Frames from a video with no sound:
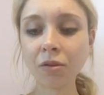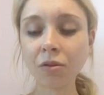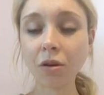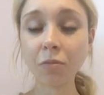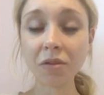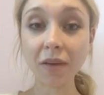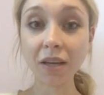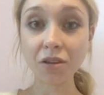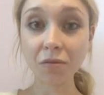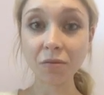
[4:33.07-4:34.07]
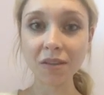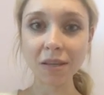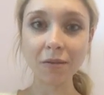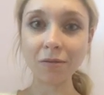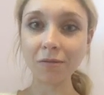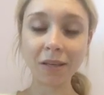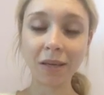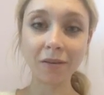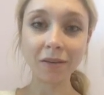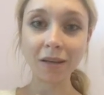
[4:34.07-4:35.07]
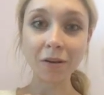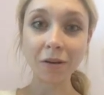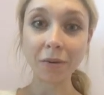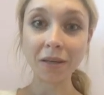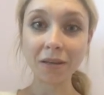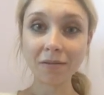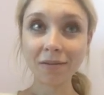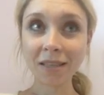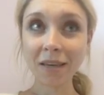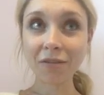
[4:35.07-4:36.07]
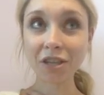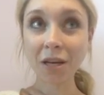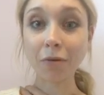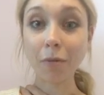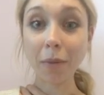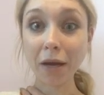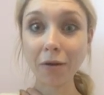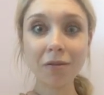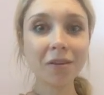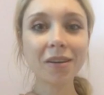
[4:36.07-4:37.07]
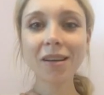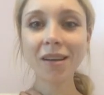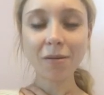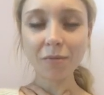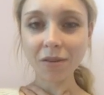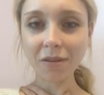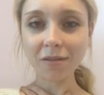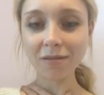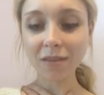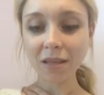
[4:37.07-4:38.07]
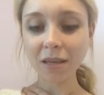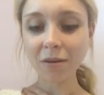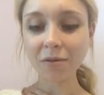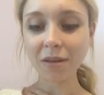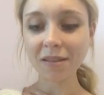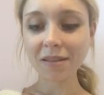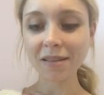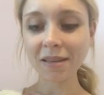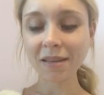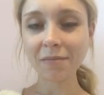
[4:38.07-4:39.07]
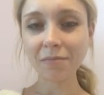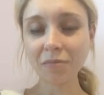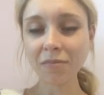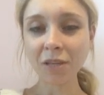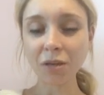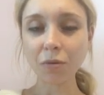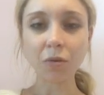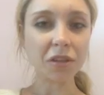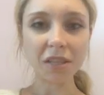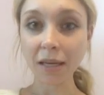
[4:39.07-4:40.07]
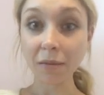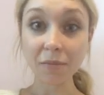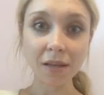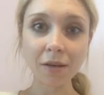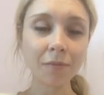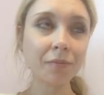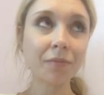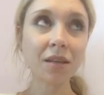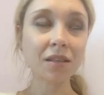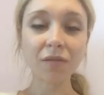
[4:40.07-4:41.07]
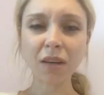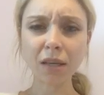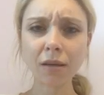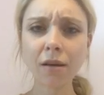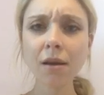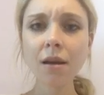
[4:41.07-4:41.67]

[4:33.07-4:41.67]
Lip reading: under observation, so, you know, I can't go in and have a shower on my own. But, you know, that's, they do it all the time, so it's fine.